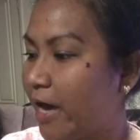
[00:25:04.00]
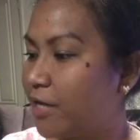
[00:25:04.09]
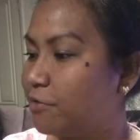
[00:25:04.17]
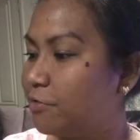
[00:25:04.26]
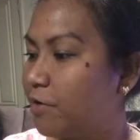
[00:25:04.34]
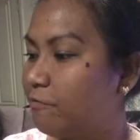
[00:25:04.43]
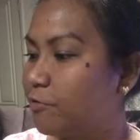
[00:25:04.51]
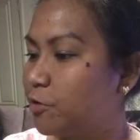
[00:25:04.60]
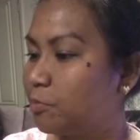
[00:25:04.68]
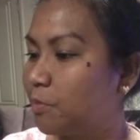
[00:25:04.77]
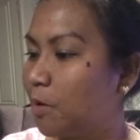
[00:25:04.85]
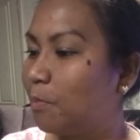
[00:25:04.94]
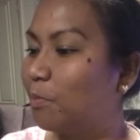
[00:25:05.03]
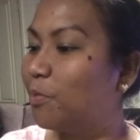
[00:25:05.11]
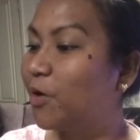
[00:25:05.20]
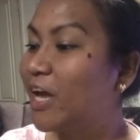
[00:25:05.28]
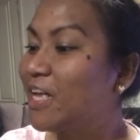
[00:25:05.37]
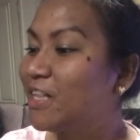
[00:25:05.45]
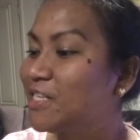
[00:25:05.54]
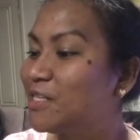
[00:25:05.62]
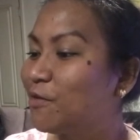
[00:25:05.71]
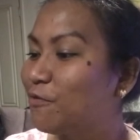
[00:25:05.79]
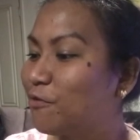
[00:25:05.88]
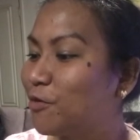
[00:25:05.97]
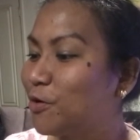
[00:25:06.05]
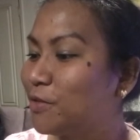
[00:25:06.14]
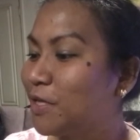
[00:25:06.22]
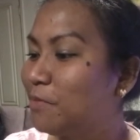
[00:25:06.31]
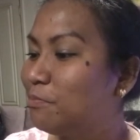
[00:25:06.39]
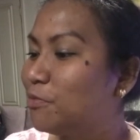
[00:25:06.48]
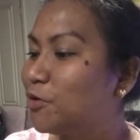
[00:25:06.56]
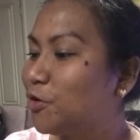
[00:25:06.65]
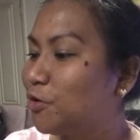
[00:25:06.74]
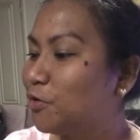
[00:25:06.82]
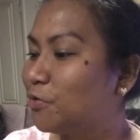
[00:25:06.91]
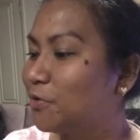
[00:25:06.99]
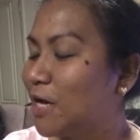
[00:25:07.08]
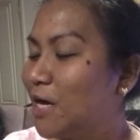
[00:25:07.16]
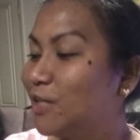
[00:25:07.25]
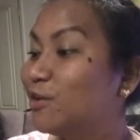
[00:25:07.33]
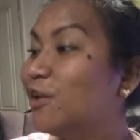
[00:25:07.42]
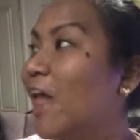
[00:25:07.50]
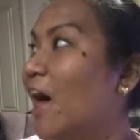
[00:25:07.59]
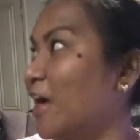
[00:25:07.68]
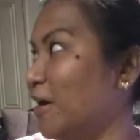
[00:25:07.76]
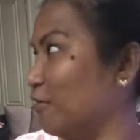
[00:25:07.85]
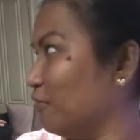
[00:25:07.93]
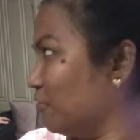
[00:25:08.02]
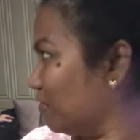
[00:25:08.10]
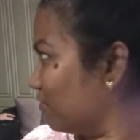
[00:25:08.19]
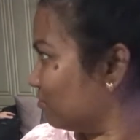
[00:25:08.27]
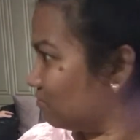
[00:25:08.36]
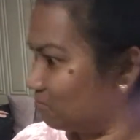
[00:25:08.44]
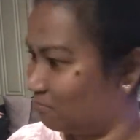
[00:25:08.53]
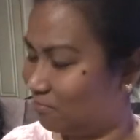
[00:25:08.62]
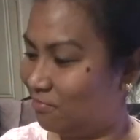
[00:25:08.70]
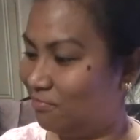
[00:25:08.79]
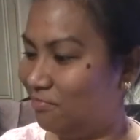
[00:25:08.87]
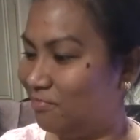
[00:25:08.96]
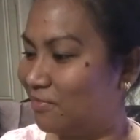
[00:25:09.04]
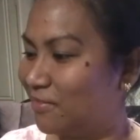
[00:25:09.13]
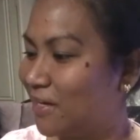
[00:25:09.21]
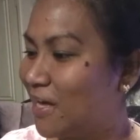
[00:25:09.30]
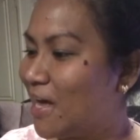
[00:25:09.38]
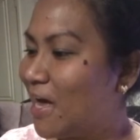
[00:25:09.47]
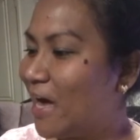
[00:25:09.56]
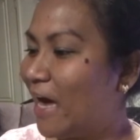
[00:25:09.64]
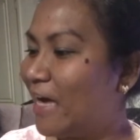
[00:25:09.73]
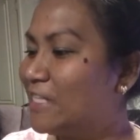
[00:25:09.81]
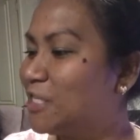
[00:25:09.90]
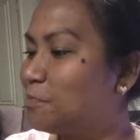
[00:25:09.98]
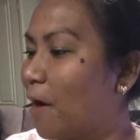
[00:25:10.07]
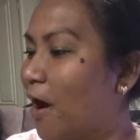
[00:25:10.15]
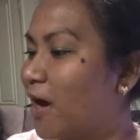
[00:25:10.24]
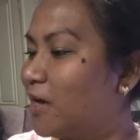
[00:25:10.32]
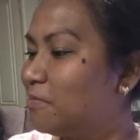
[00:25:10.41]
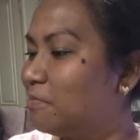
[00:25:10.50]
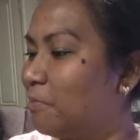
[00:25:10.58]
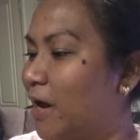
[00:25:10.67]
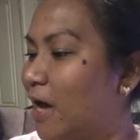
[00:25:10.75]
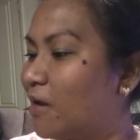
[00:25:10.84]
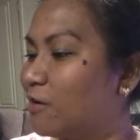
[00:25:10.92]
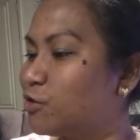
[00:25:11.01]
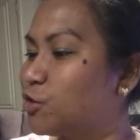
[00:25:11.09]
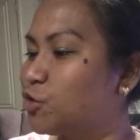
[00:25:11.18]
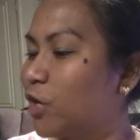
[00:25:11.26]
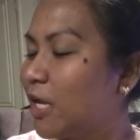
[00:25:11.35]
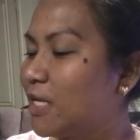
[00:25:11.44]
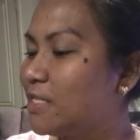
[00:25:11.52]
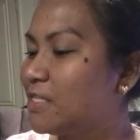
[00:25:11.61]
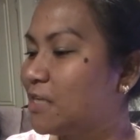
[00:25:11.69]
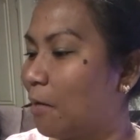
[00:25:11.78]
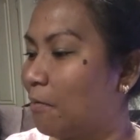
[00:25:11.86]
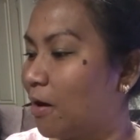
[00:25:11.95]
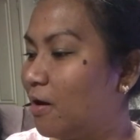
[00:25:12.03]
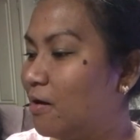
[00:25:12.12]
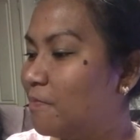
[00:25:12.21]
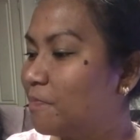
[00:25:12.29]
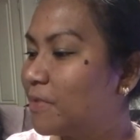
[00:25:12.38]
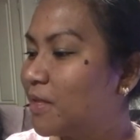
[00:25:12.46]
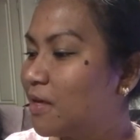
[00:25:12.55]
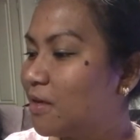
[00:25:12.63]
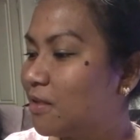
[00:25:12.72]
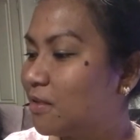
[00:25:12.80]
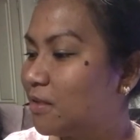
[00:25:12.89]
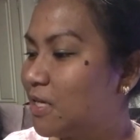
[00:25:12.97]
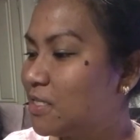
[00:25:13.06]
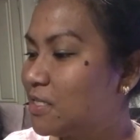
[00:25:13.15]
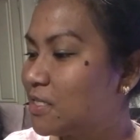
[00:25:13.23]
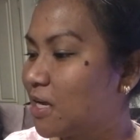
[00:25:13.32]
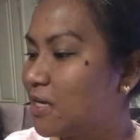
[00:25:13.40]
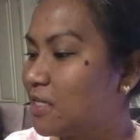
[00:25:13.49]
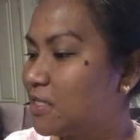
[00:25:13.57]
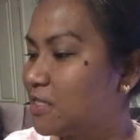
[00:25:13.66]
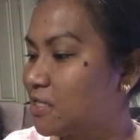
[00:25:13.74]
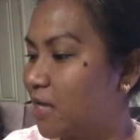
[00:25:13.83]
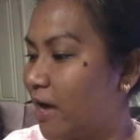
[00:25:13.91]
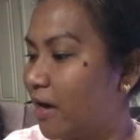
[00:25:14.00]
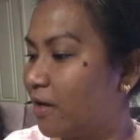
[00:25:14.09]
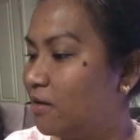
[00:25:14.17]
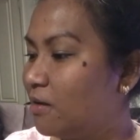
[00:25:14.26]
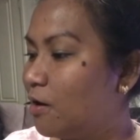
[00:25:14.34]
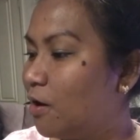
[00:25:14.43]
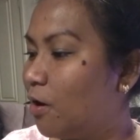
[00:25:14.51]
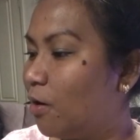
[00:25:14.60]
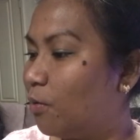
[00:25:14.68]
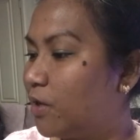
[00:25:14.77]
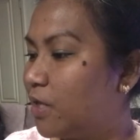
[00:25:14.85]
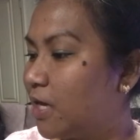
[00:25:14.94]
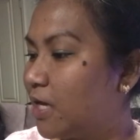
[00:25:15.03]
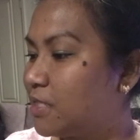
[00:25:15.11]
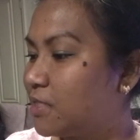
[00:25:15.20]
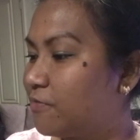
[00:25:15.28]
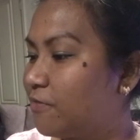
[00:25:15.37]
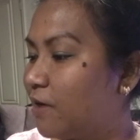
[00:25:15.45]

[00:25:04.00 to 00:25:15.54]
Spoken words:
and grapefruit bring this fruity brew to life. Mm. Inspired by an Australian summer, this sunny design with its